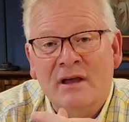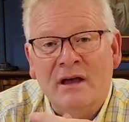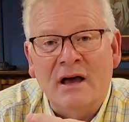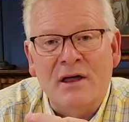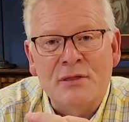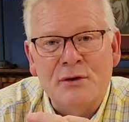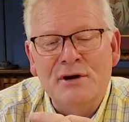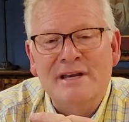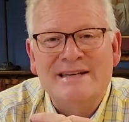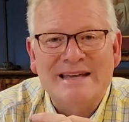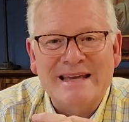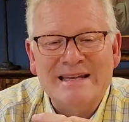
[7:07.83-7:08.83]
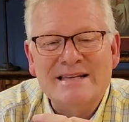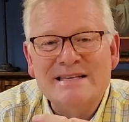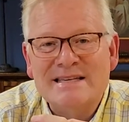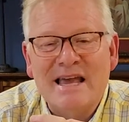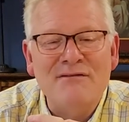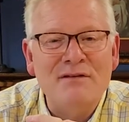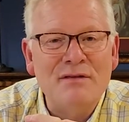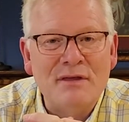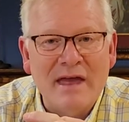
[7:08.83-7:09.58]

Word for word: uh, 3010 7th